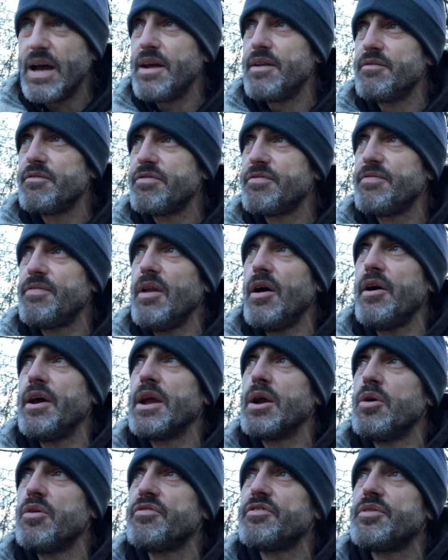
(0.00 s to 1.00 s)
and
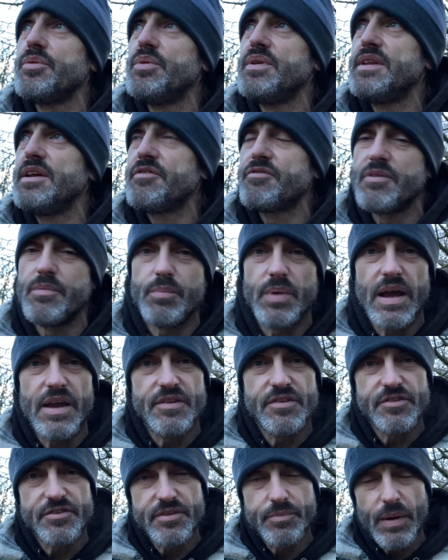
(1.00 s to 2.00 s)
flying off to a different
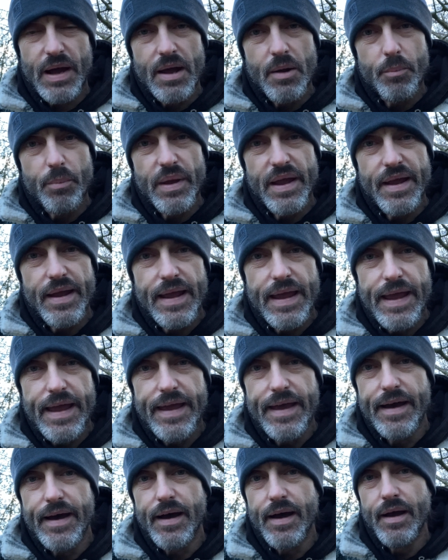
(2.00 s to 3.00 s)
place. It's about being
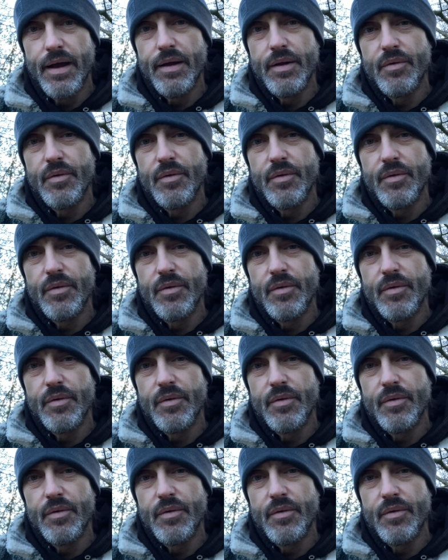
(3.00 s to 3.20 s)
here.